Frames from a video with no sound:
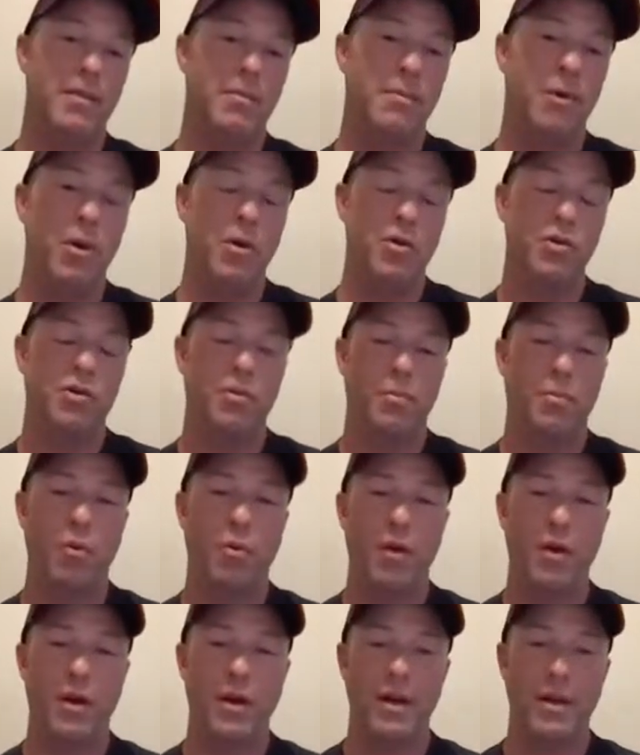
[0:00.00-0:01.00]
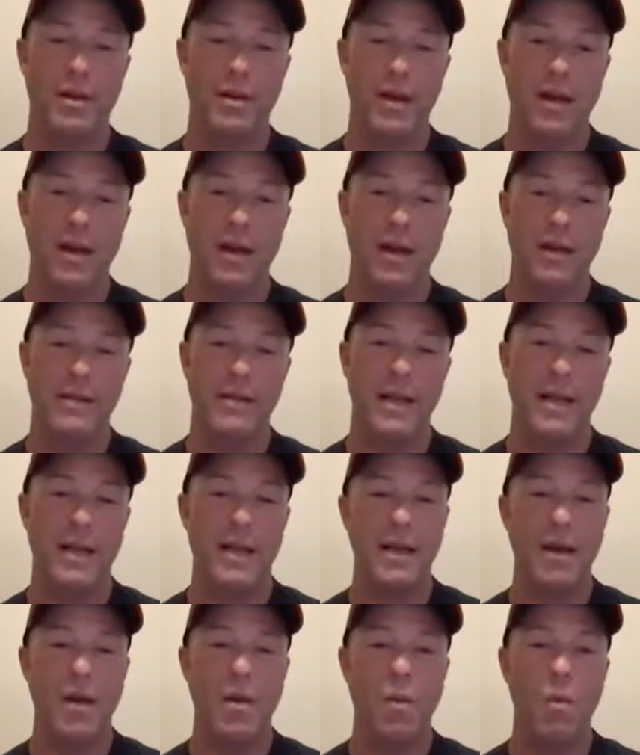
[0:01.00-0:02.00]
The boat is reported
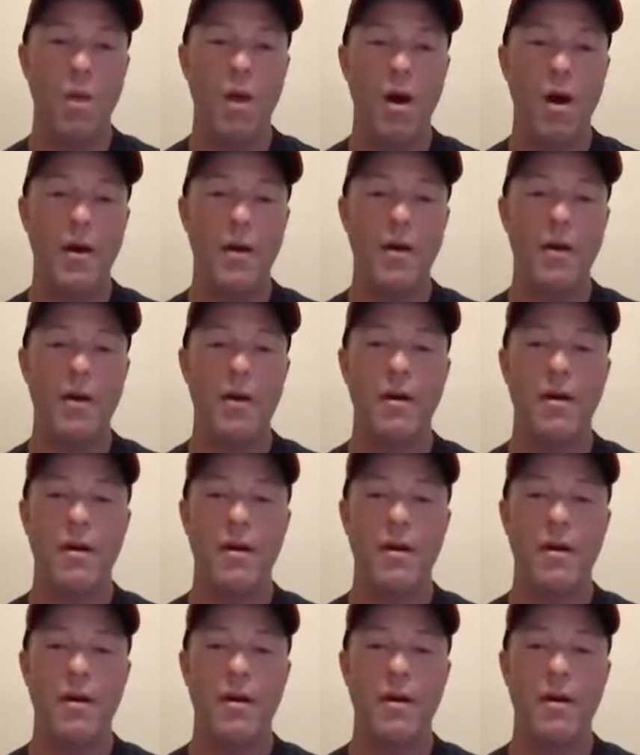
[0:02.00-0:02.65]
taking on water.